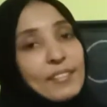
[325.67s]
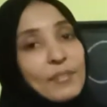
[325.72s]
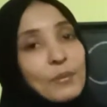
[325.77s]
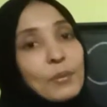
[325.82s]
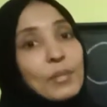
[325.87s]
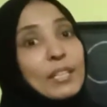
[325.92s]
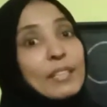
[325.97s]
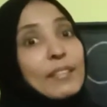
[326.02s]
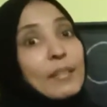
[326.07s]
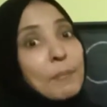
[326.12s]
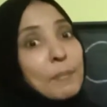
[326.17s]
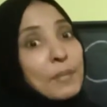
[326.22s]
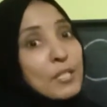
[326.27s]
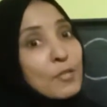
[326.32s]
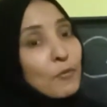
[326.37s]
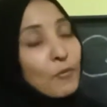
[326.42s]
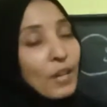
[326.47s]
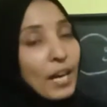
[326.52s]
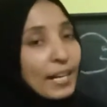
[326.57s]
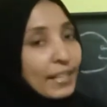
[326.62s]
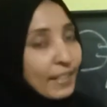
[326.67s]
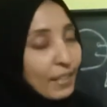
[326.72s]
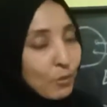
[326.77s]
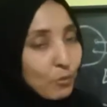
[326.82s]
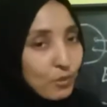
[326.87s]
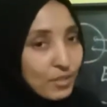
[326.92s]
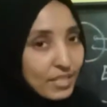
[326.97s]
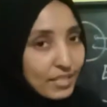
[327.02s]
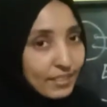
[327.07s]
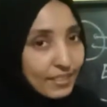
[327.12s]
Okay, that means water
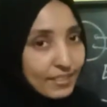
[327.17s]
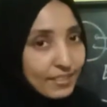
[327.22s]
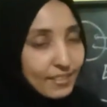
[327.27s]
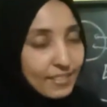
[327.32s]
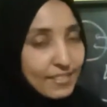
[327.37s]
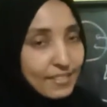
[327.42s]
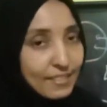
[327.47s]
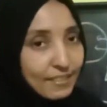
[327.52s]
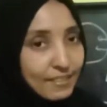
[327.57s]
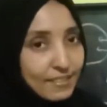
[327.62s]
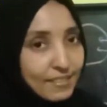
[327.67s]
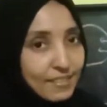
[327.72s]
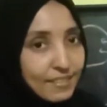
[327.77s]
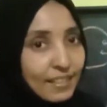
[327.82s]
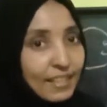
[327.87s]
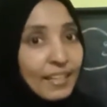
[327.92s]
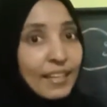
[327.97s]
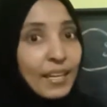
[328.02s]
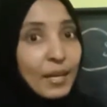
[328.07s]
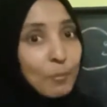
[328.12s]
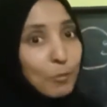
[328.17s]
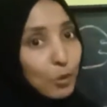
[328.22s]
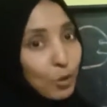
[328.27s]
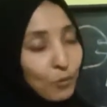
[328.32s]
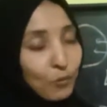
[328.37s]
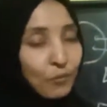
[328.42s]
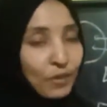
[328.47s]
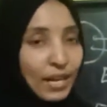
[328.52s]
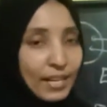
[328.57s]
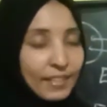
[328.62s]
concentration is less. Amount of
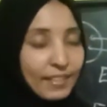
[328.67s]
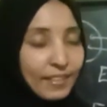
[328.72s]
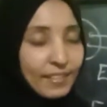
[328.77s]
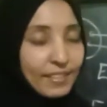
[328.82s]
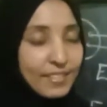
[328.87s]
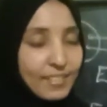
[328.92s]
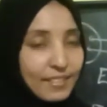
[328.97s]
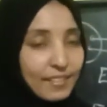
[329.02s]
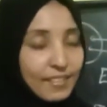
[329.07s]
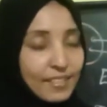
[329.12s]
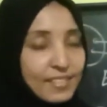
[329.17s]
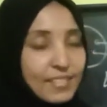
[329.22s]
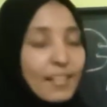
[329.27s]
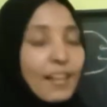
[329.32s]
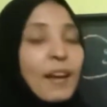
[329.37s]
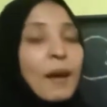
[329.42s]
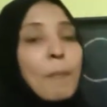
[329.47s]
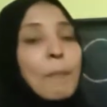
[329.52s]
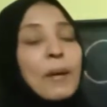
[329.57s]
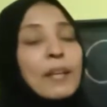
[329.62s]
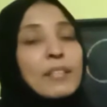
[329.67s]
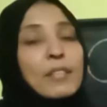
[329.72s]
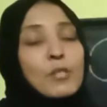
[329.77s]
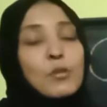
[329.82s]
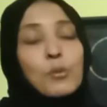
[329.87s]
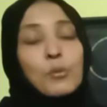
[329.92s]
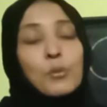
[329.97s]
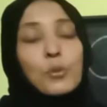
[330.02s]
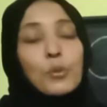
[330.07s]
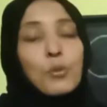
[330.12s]
water is less, but the
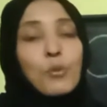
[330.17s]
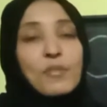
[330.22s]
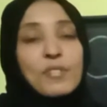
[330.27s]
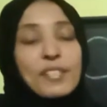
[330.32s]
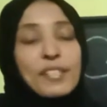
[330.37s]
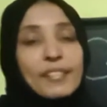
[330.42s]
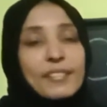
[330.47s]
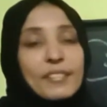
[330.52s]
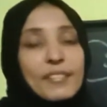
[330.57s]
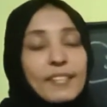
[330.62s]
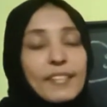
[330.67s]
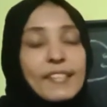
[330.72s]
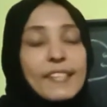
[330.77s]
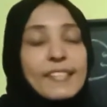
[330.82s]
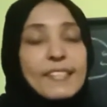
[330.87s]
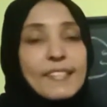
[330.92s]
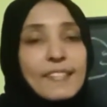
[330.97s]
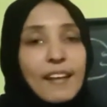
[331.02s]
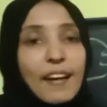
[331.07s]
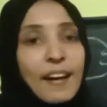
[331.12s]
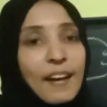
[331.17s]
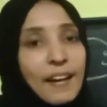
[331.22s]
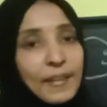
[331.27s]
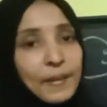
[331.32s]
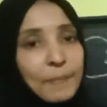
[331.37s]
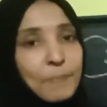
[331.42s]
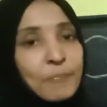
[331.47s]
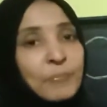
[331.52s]
solute concentration is high.